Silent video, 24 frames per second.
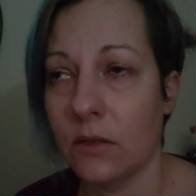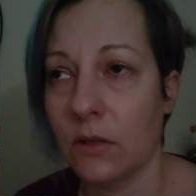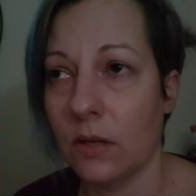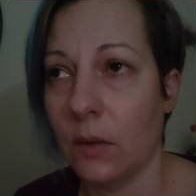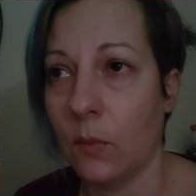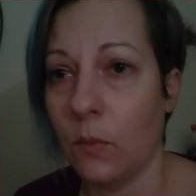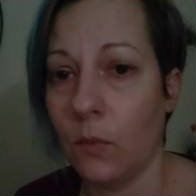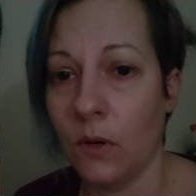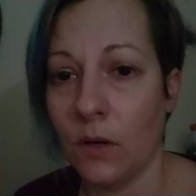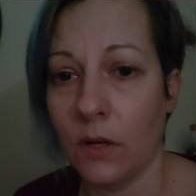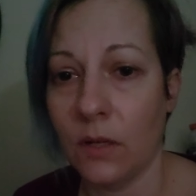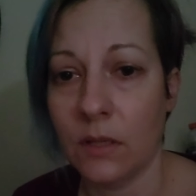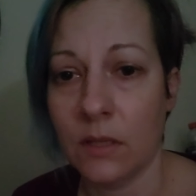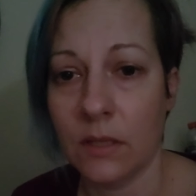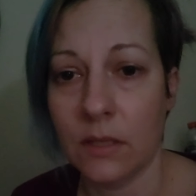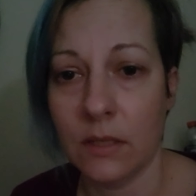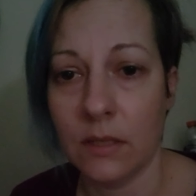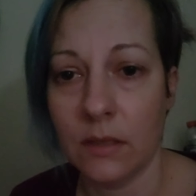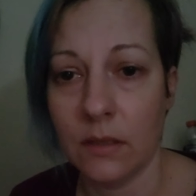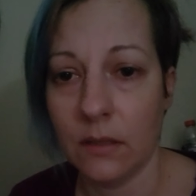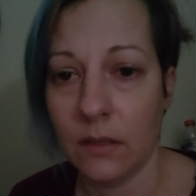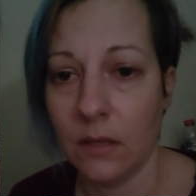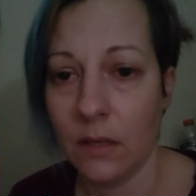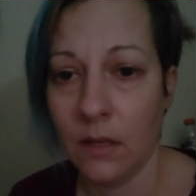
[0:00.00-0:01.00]
I worked
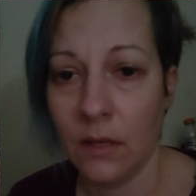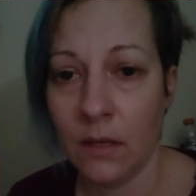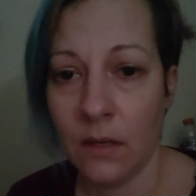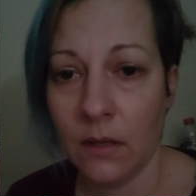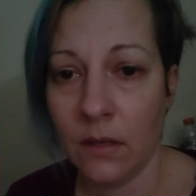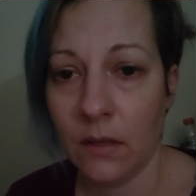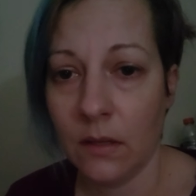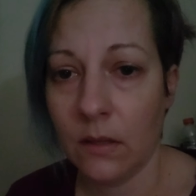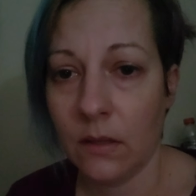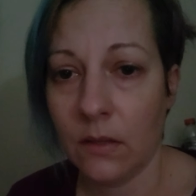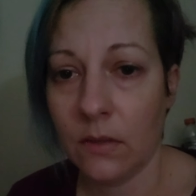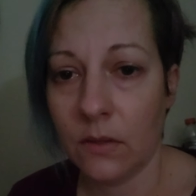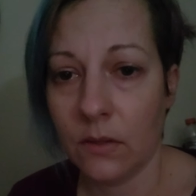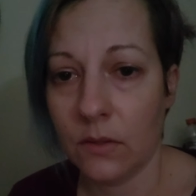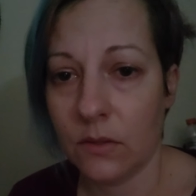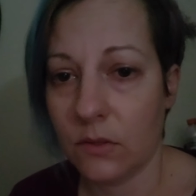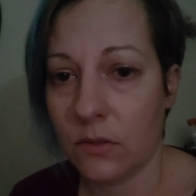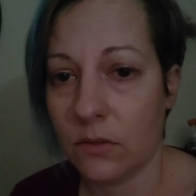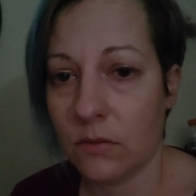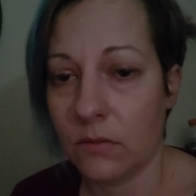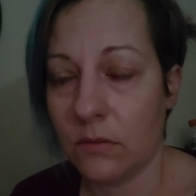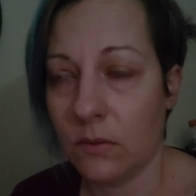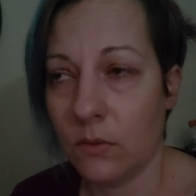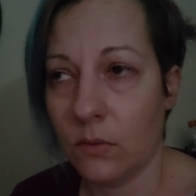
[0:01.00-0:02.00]
in the
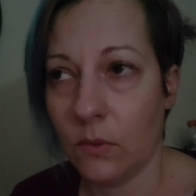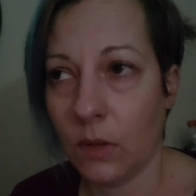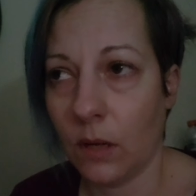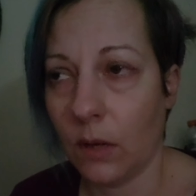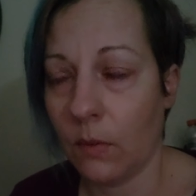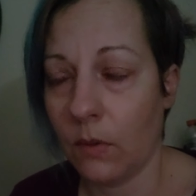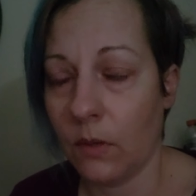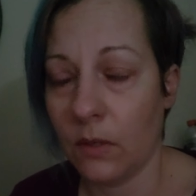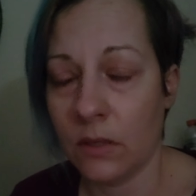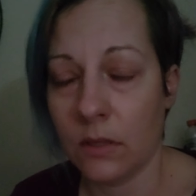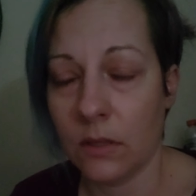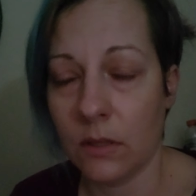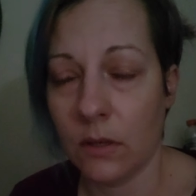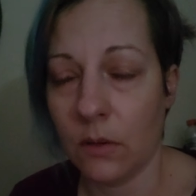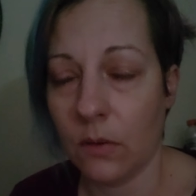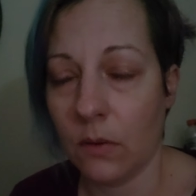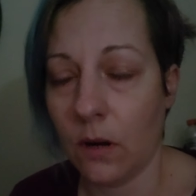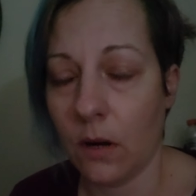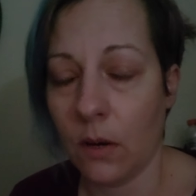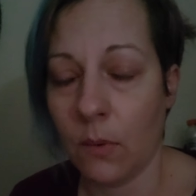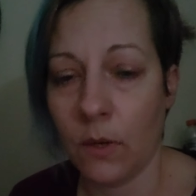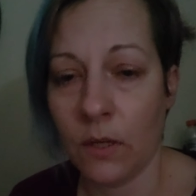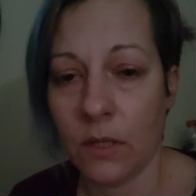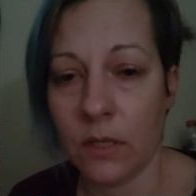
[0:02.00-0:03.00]
OR,
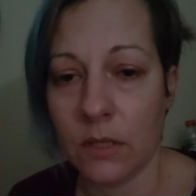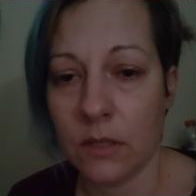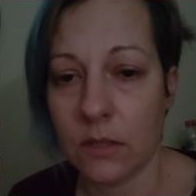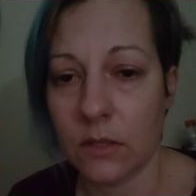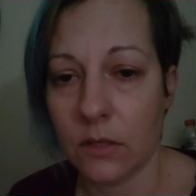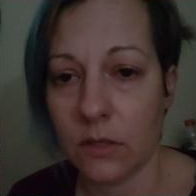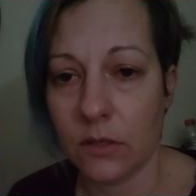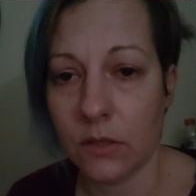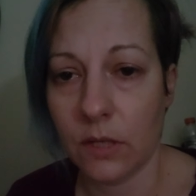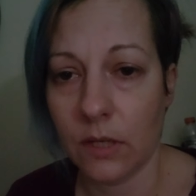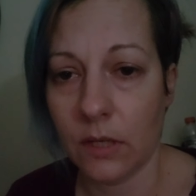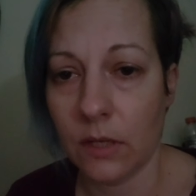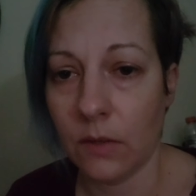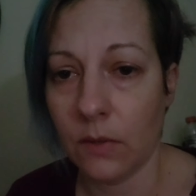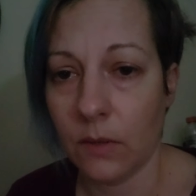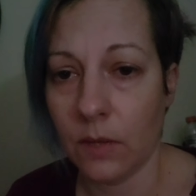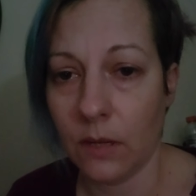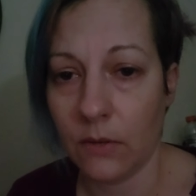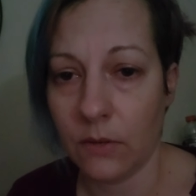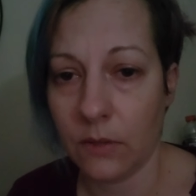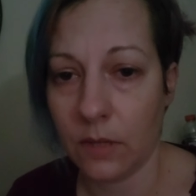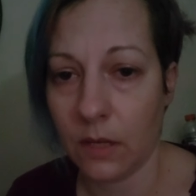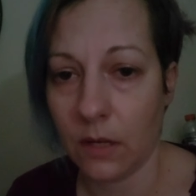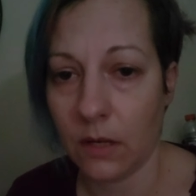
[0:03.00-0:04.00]
I worked in surgery. I know
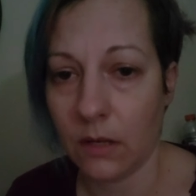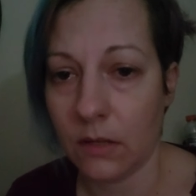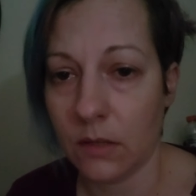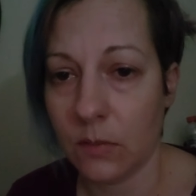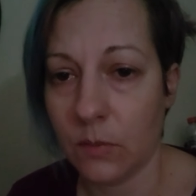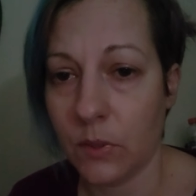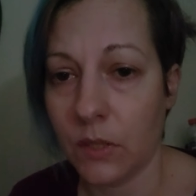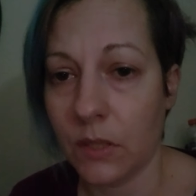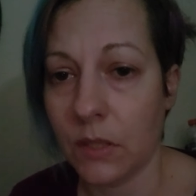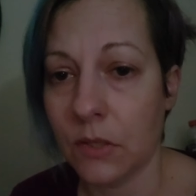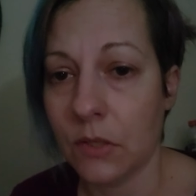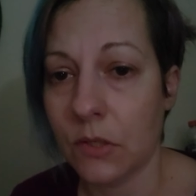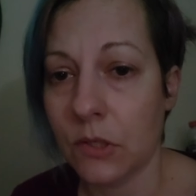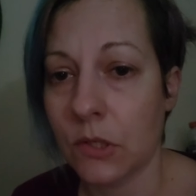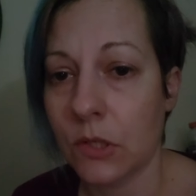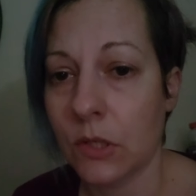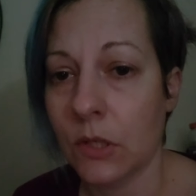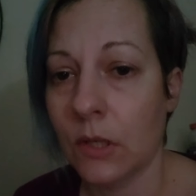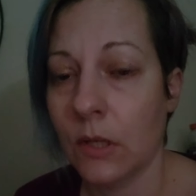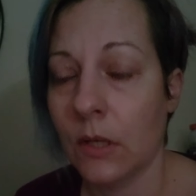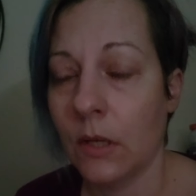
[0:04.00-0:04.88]
healthcare is a bitch,